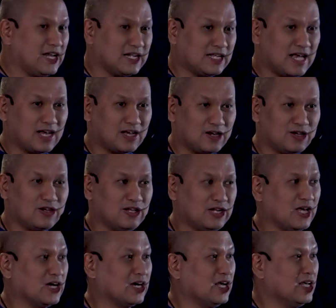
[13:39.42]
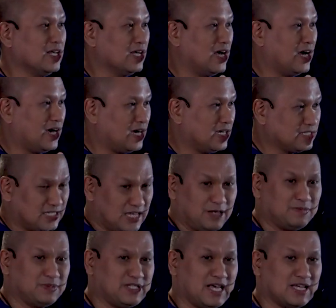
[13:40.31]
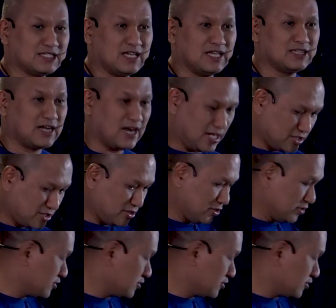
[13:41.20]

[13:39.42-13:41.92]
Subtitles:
nagkakaroon ng same-sex attraction.